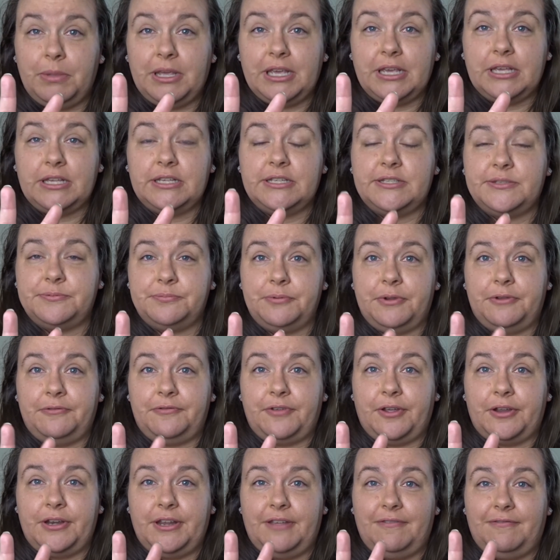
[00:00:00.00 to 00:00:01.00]
because
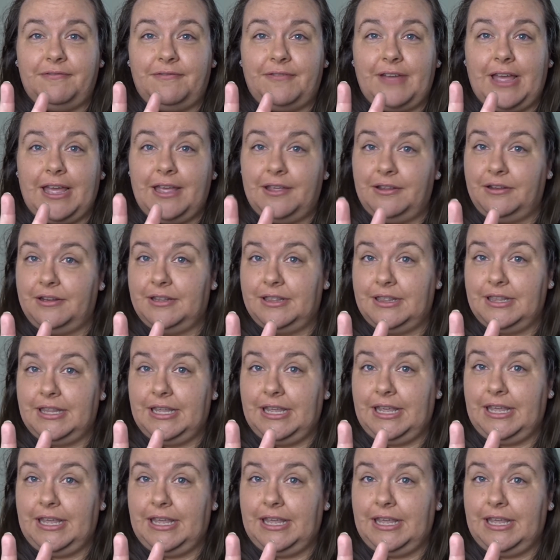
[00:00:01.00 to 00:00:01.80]
we've only found